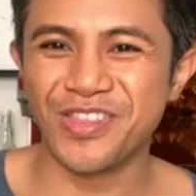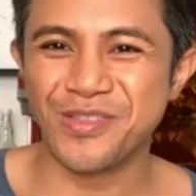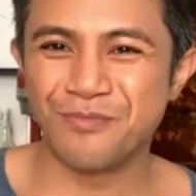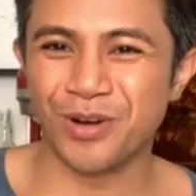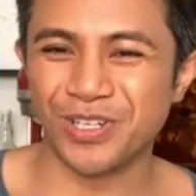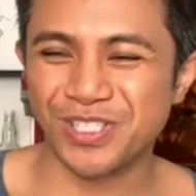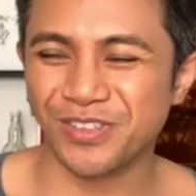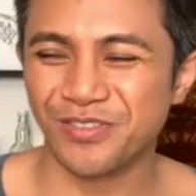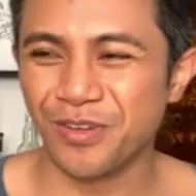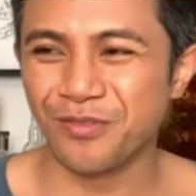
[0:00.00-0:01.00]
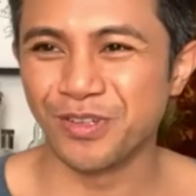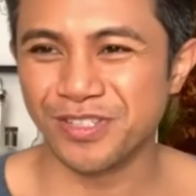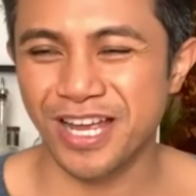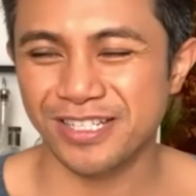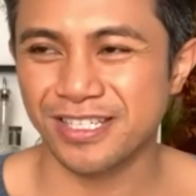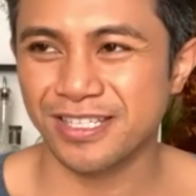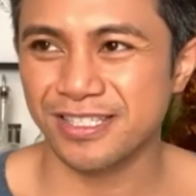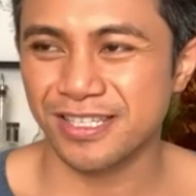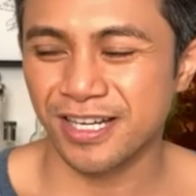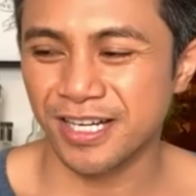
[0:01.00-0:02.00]
parts of those accents,
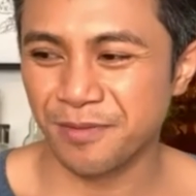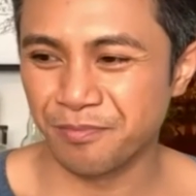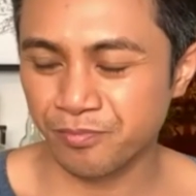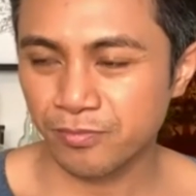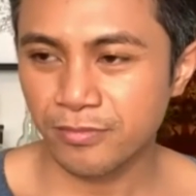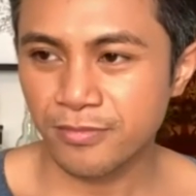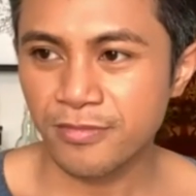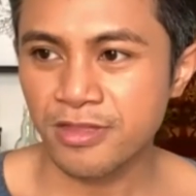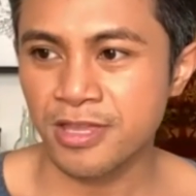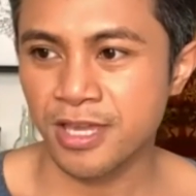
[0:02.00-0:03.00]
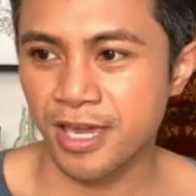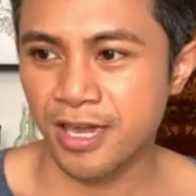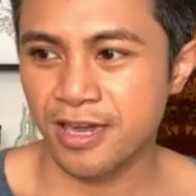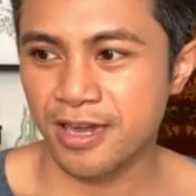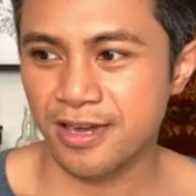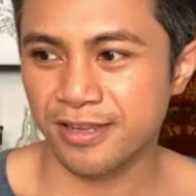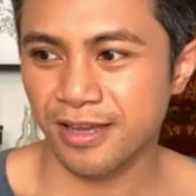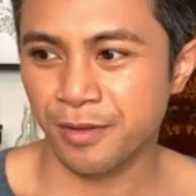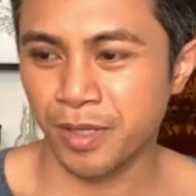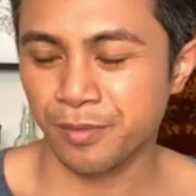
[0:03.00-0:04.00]
and
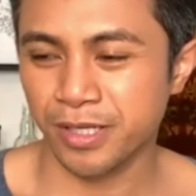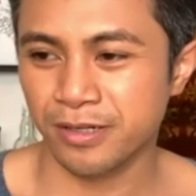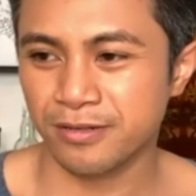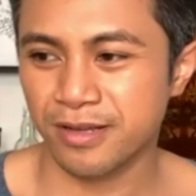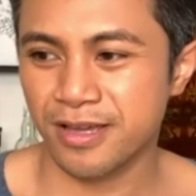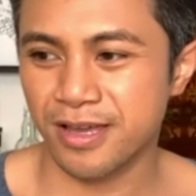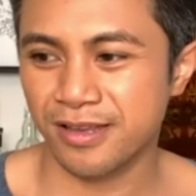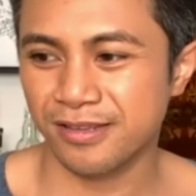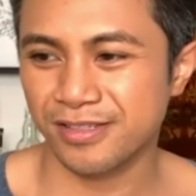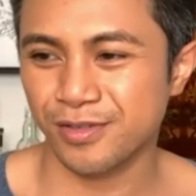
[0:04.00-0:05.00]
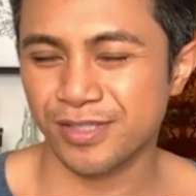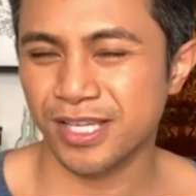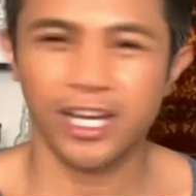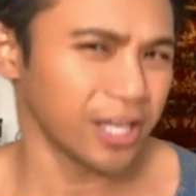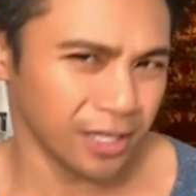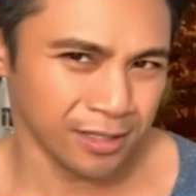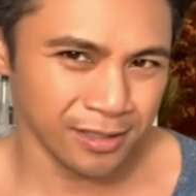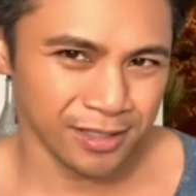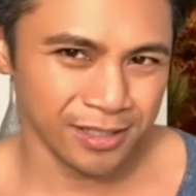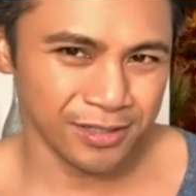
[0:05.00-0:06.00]
I made it my own. And she was like,
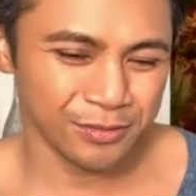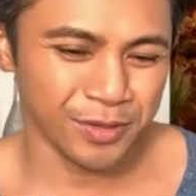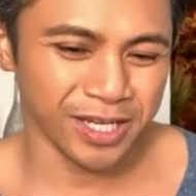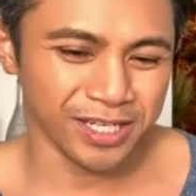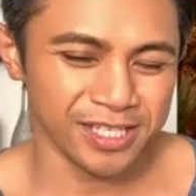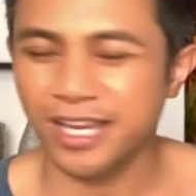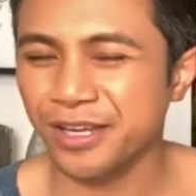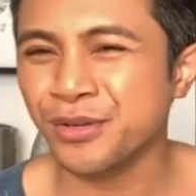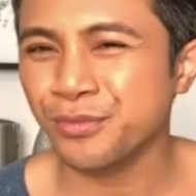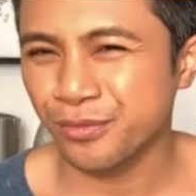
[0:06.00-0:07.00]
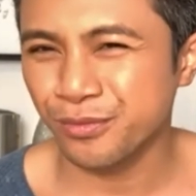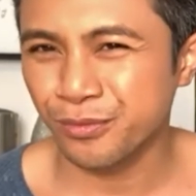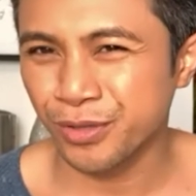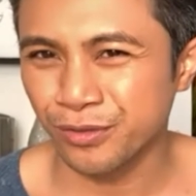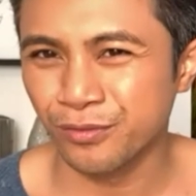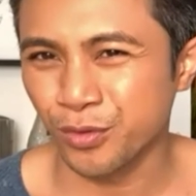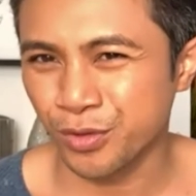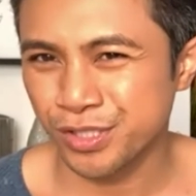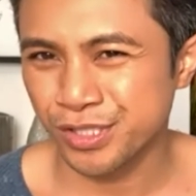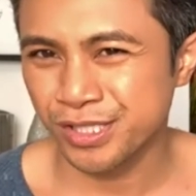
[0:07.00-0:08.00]
wait, is that your real
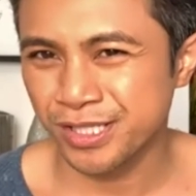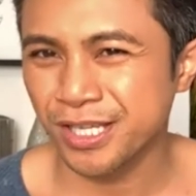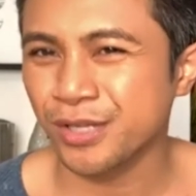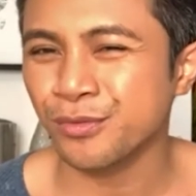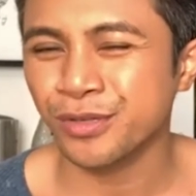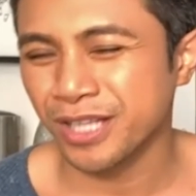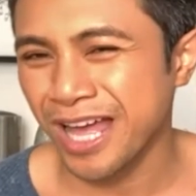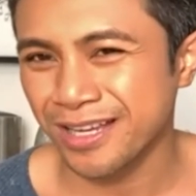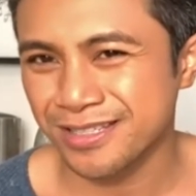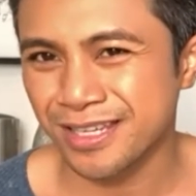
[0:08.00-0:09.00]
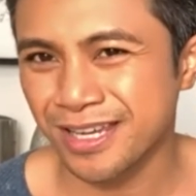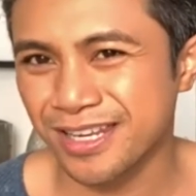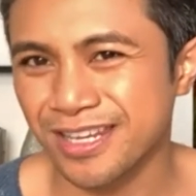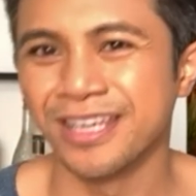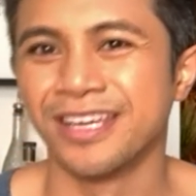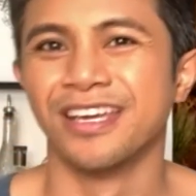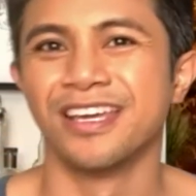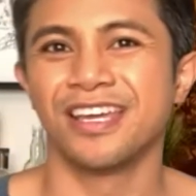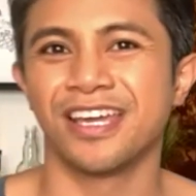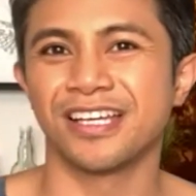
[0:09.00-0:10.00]
voice? Is that your real accent?
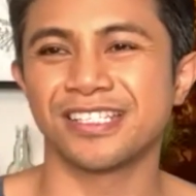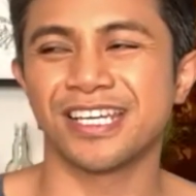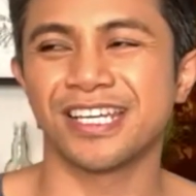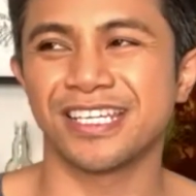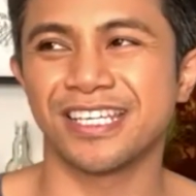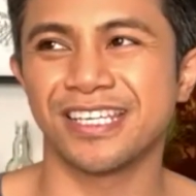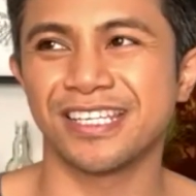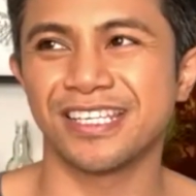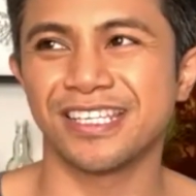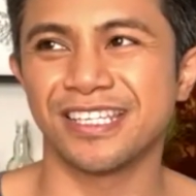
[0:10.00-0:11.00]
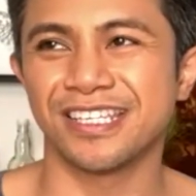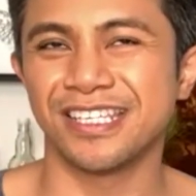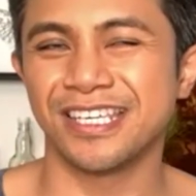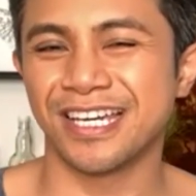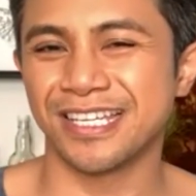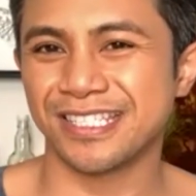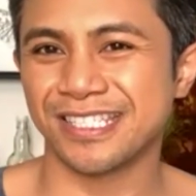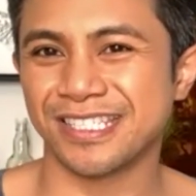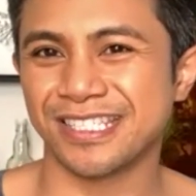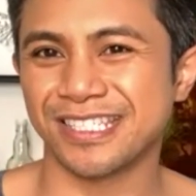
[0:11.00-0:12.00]
And I was like,
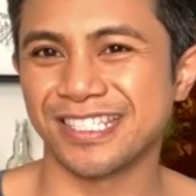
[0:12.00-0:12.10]
yes.